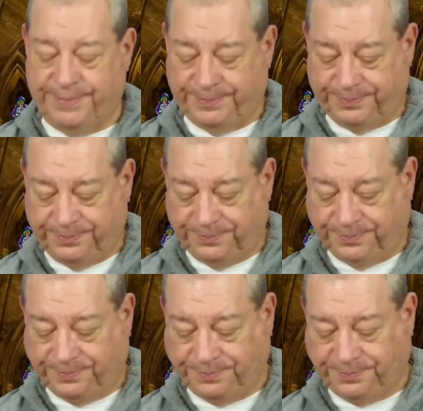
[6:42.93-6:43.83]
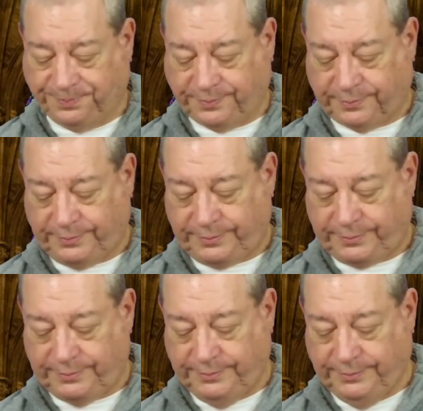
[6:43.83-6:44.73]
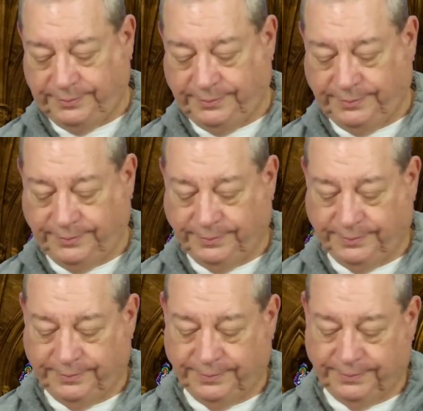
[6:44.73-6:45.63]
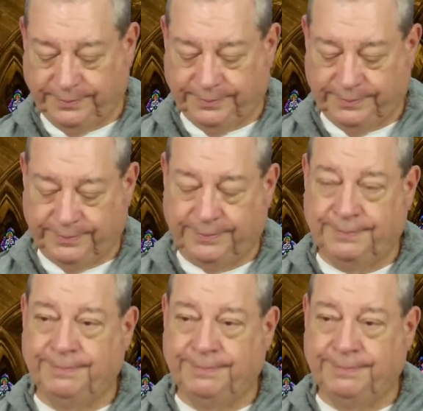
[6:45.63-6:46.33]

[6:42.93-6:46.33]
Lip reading: (no one is talking)